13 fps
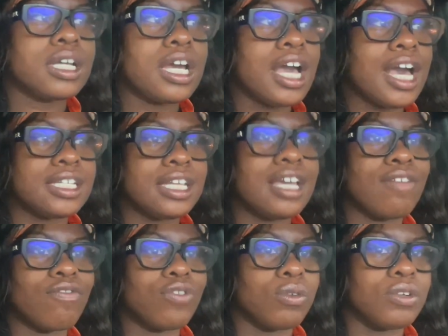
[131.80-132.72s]
as an
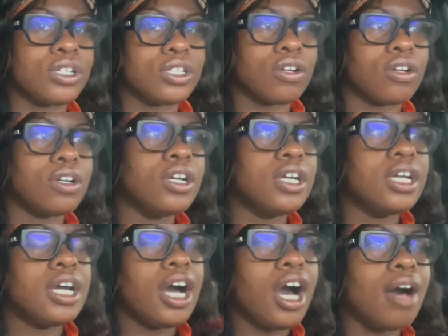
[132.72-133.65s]
influencer
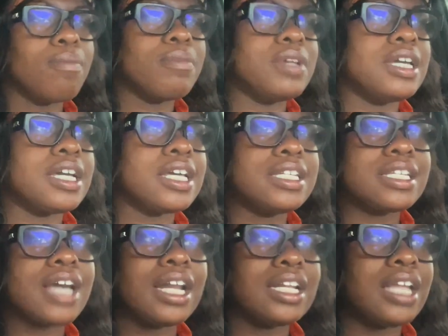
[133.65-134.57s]
because um, it's
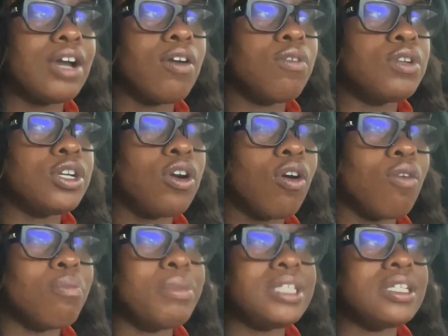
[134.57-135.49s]
kind of like owning your
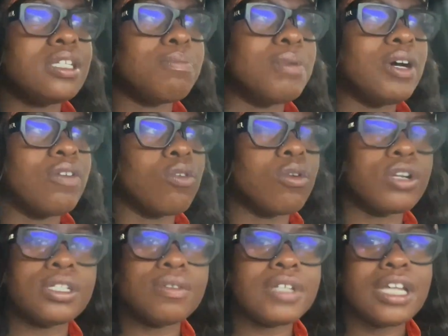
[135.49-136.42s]
own business but of course
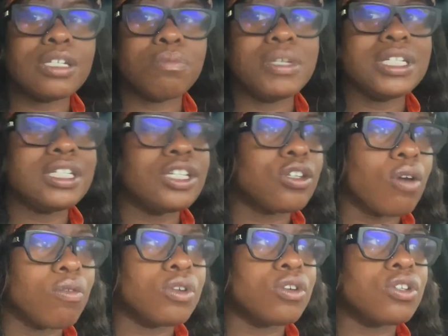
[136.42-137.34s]
sometimes business
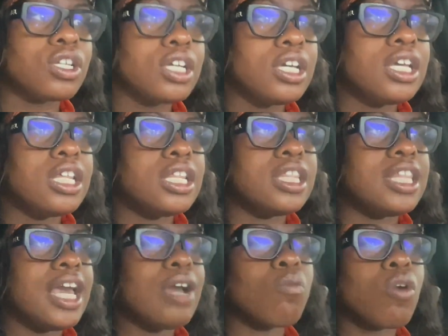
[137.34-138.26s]
owners
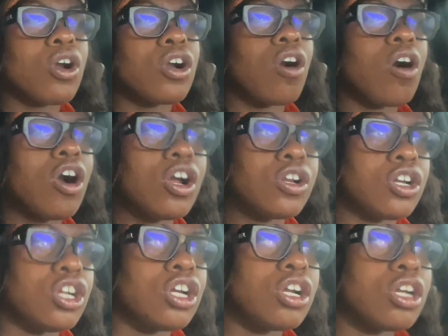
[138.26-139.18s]
they work
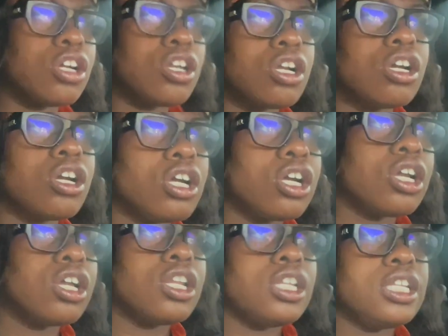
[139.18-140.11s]
harder
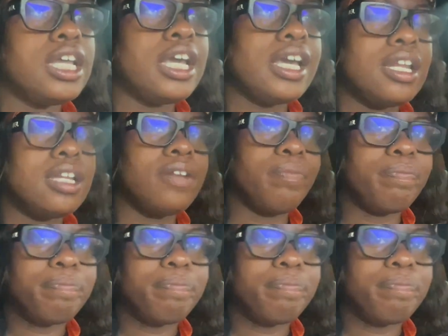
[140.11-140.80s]
than